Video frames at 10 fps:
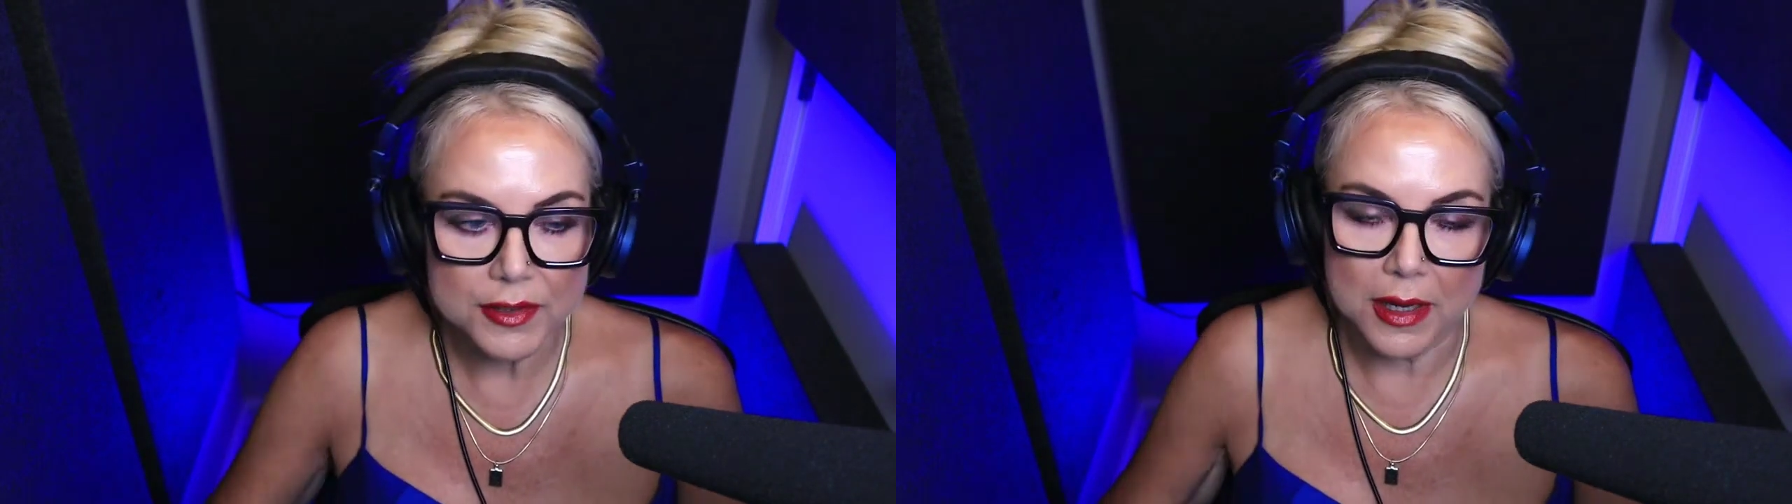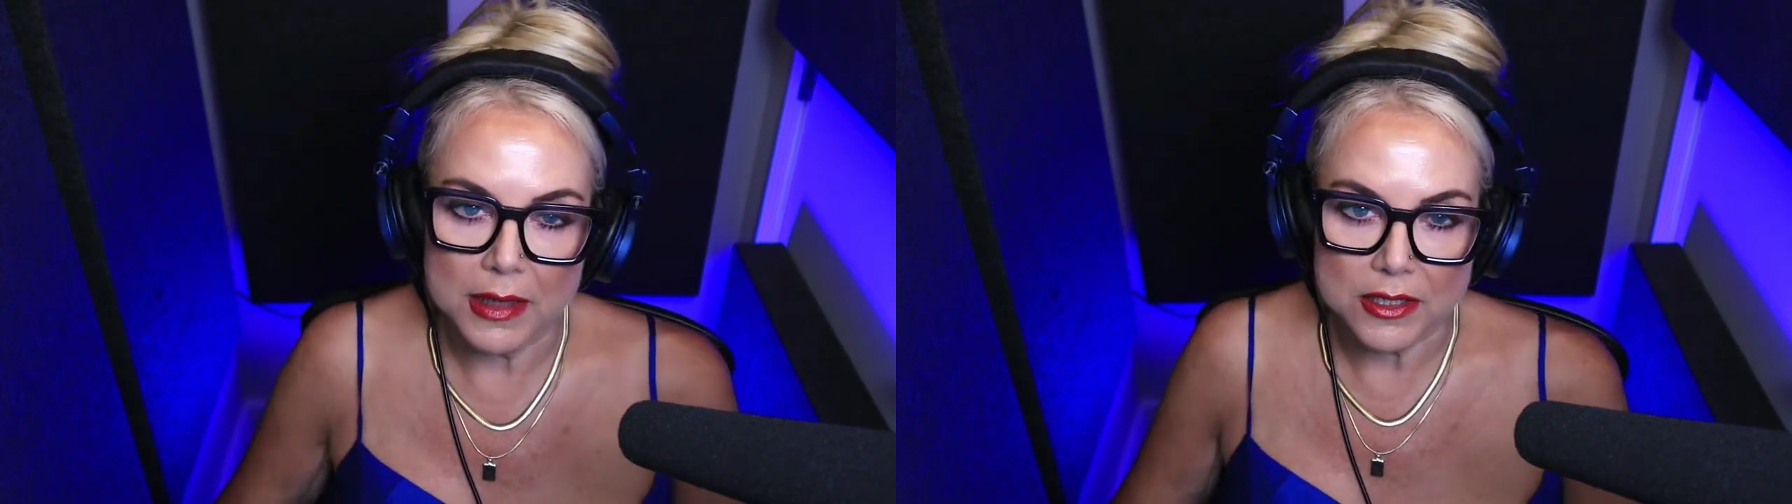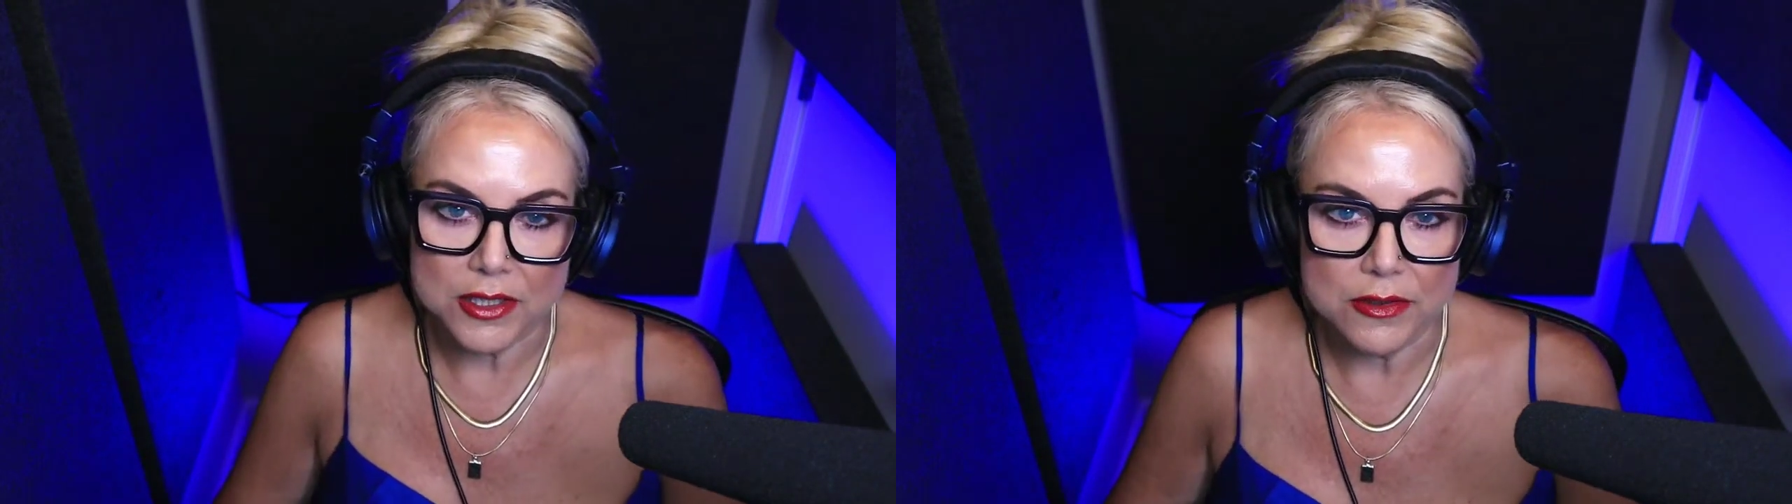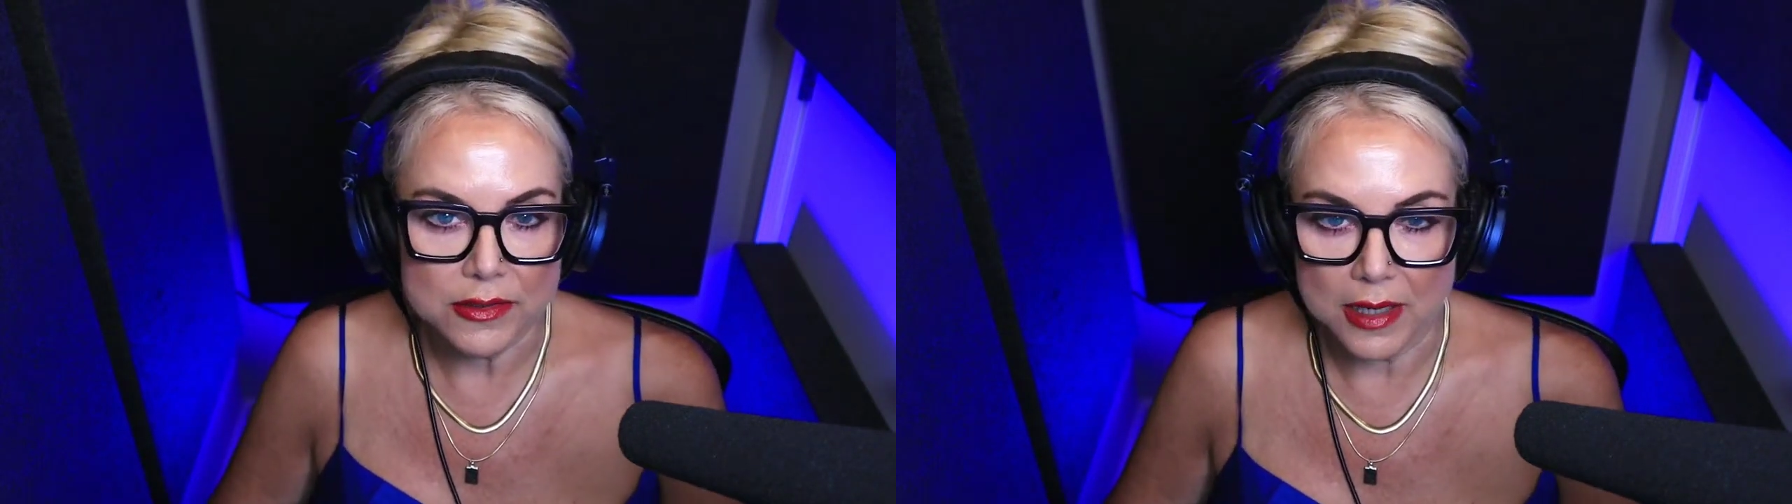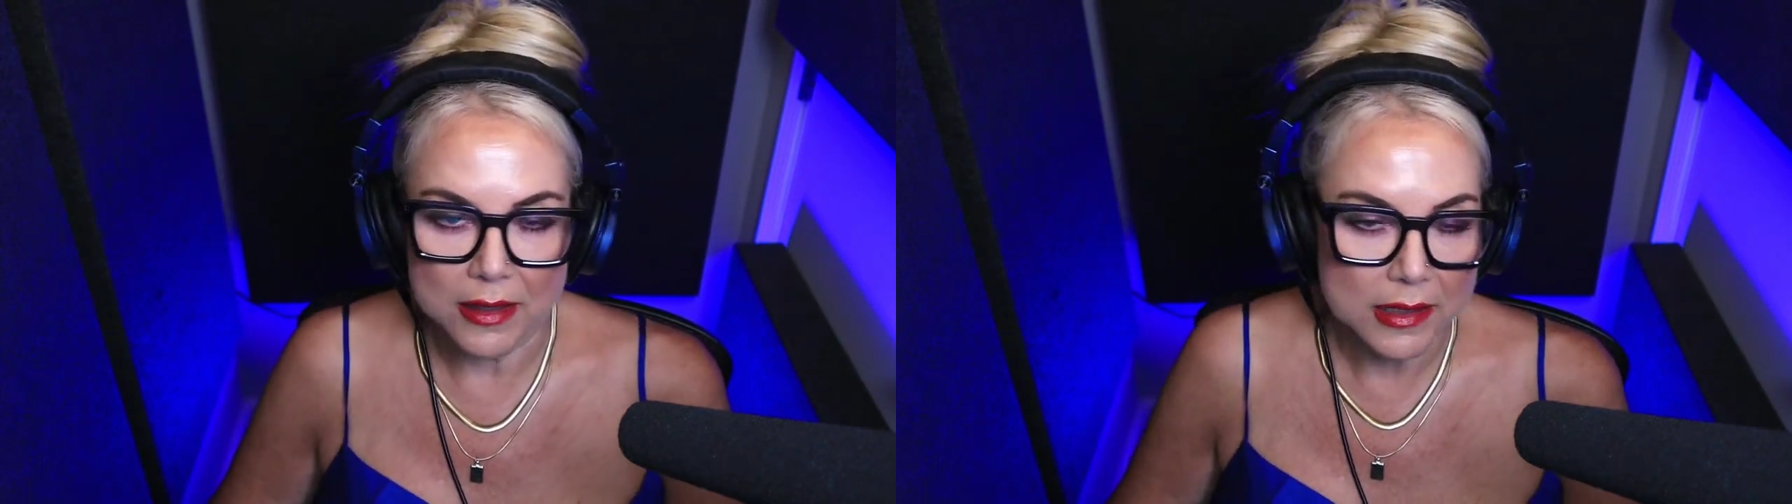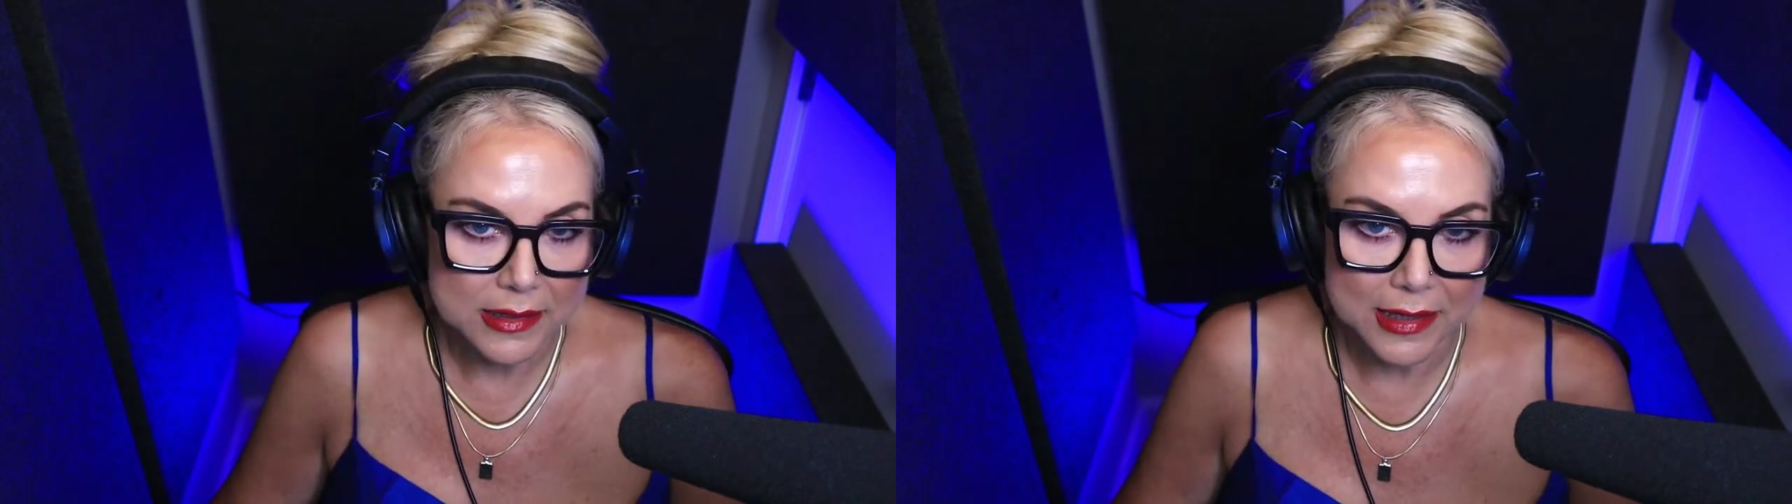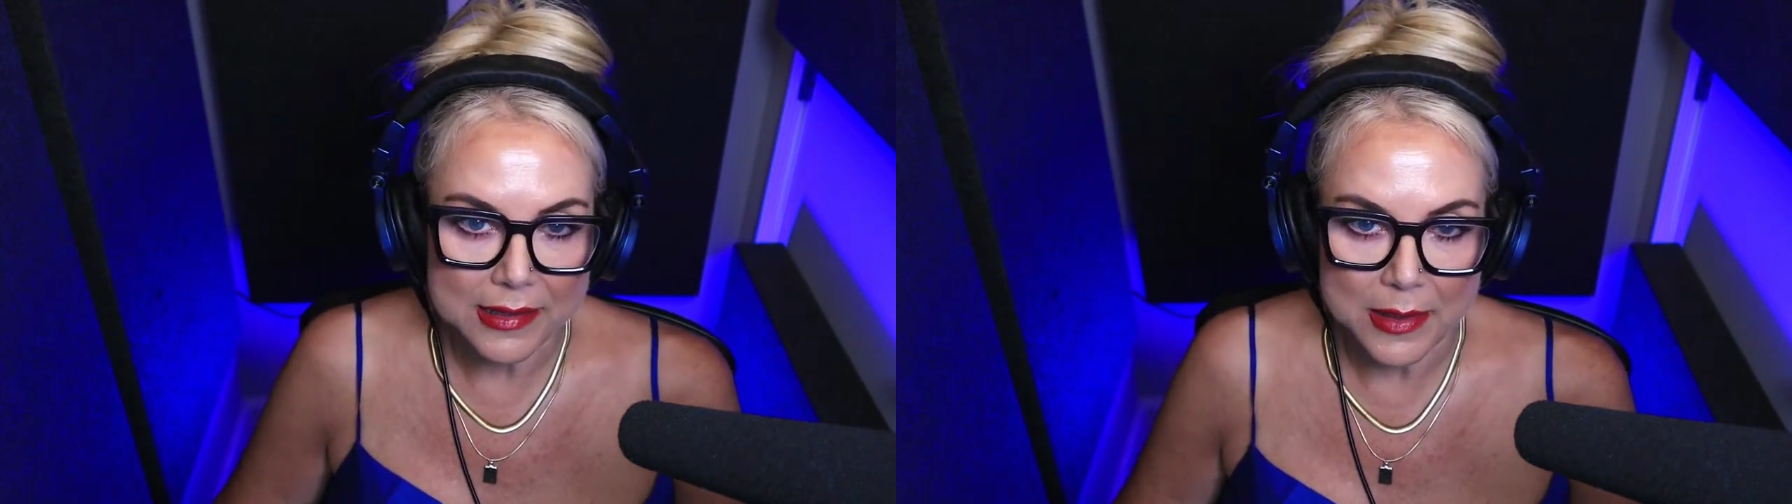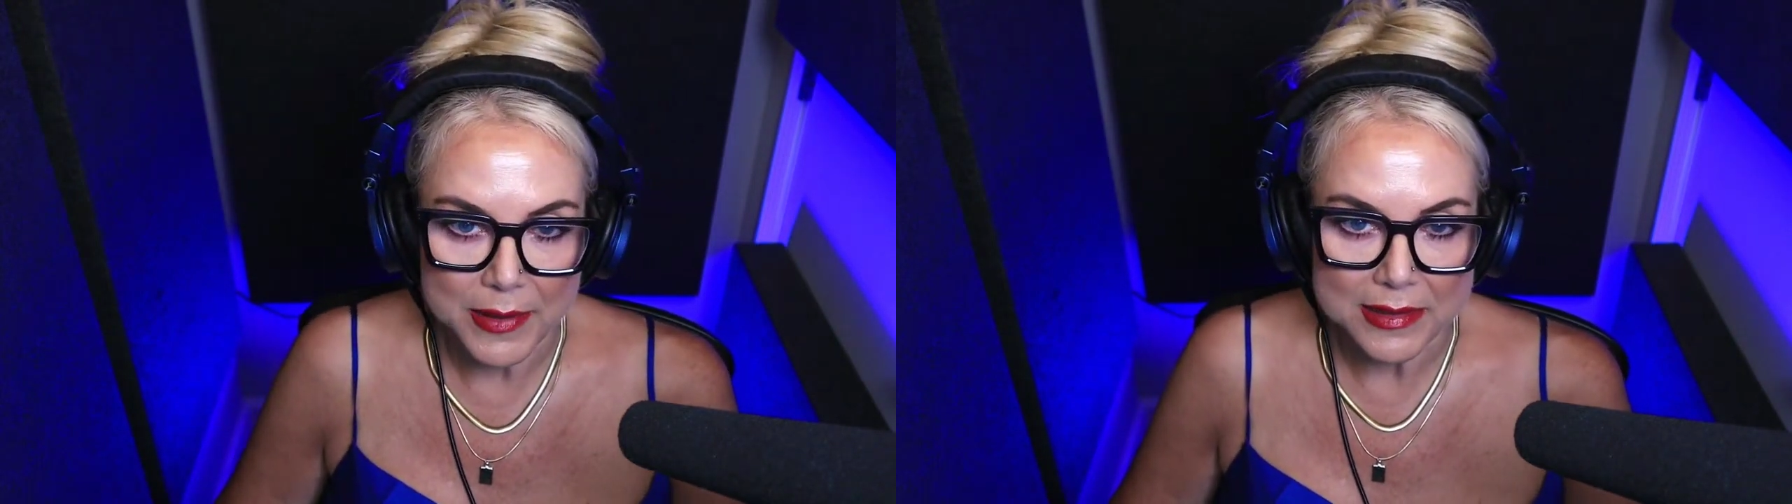tech issues like on a day to
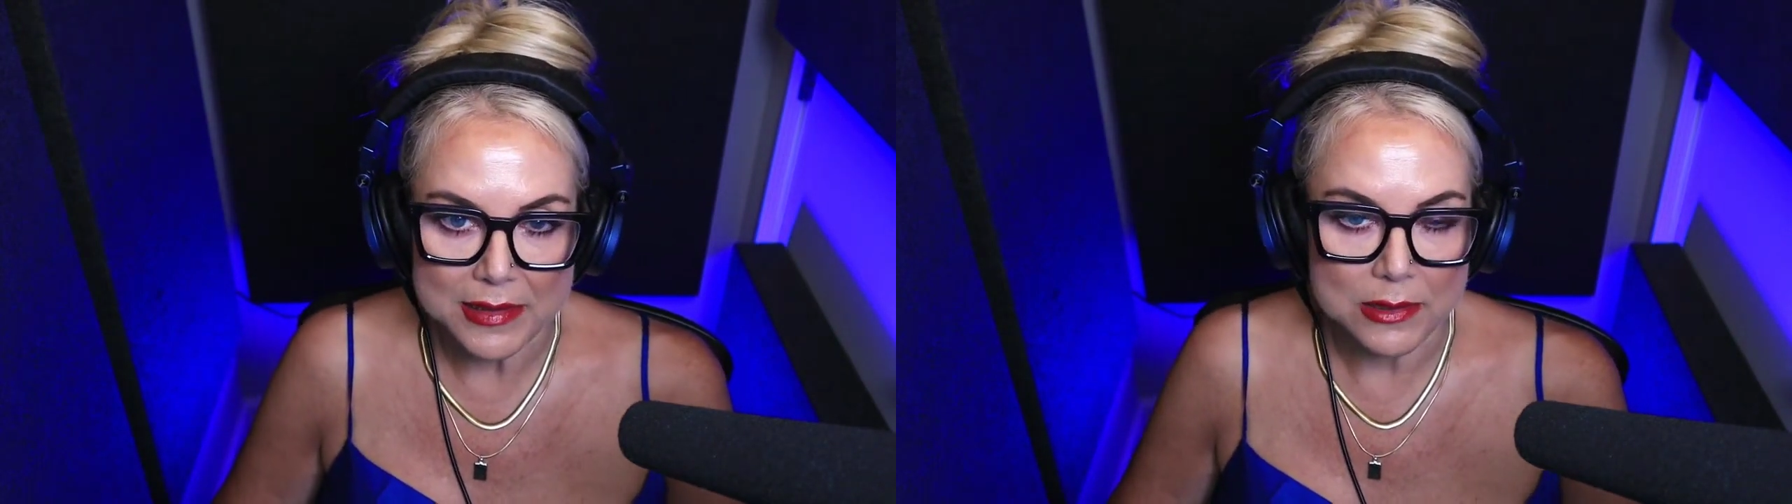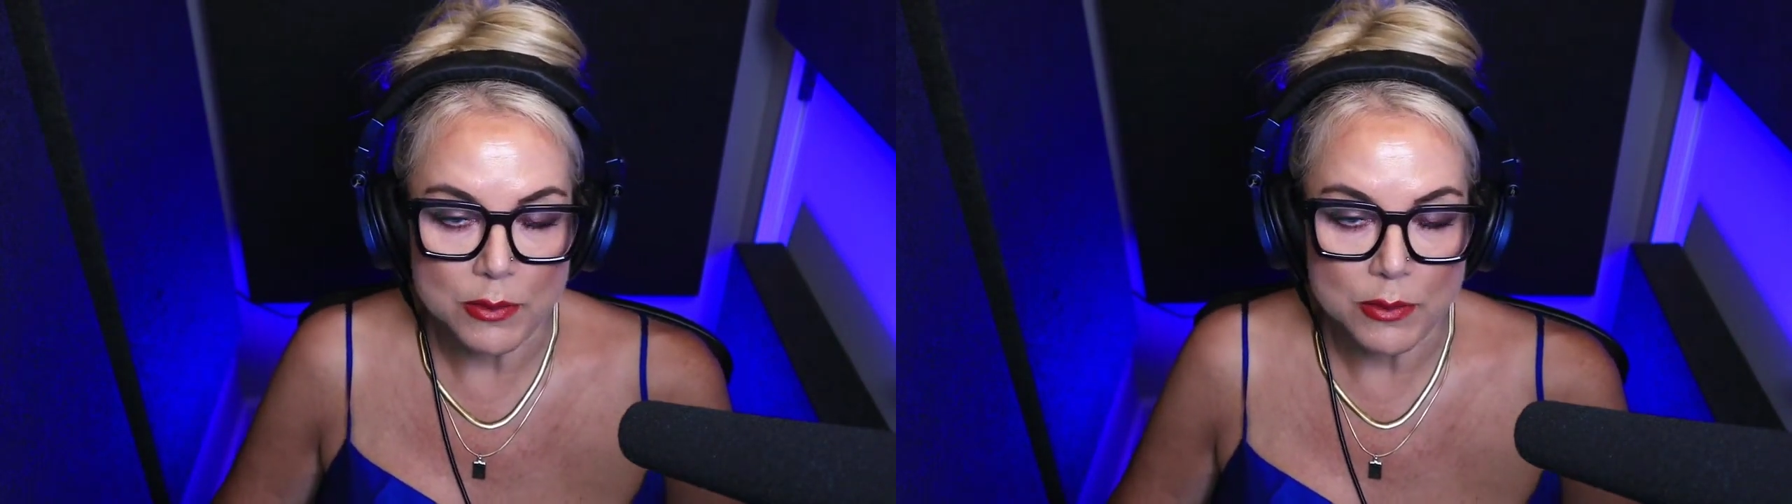day basis,